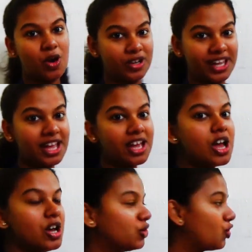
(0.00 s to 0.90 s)
Okay.
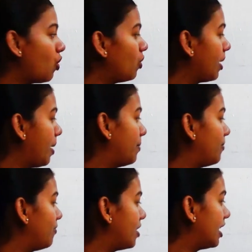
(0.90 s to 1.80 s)
So,
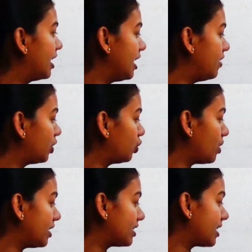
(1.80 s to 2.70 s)
even though
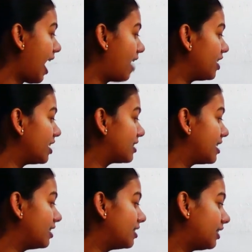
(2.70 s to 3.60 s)
it is having a
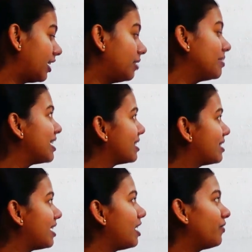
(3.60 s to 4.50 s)
single term,
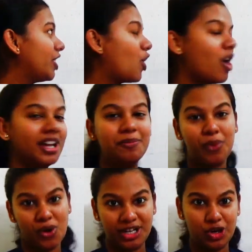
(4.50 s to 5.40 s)
still we call it
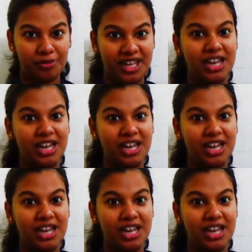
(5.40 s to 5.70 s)
polynomial.